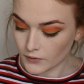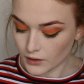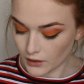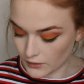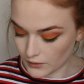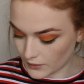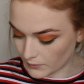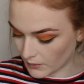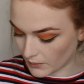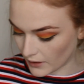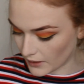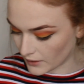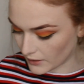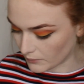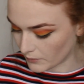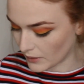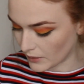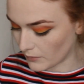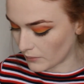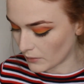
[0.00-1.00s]
And to
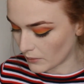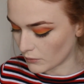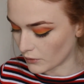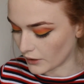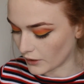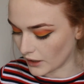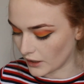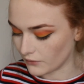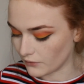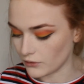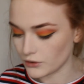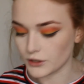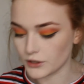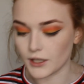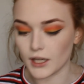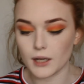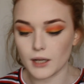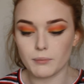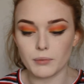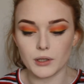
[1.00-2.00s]
be a bit more careful, just
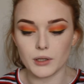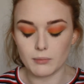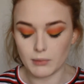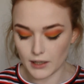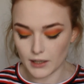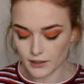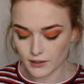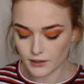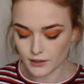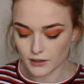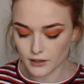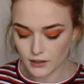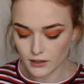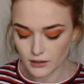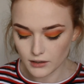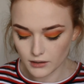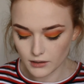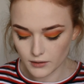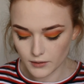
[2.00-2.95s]
get a beauty blender